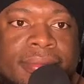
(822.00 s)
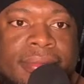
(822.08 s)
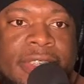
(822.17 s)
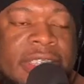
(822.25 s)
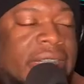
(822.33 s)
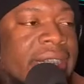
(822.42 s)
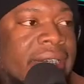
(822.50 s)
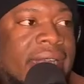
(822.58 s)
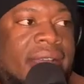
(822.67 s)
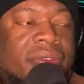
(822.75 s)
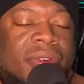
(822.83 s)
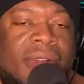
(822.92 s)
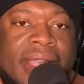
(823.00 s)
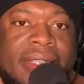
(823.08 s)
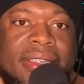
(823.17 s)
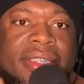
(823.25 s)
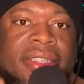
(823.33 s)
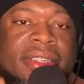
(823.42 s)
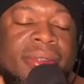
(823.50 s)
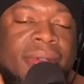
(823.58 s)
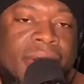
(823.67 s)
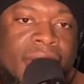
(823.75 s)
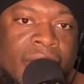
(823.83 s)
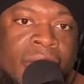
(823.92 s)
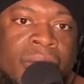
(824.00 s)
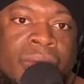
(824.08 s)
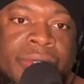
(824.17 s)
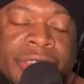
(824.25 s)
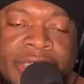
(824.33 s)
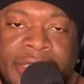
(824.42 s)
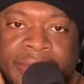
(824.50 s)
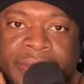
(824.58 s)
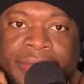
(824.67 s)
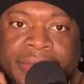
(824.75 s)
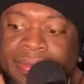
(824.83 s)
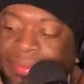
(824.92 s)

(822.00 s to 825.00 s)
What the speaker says: She didn't have rights to her own children.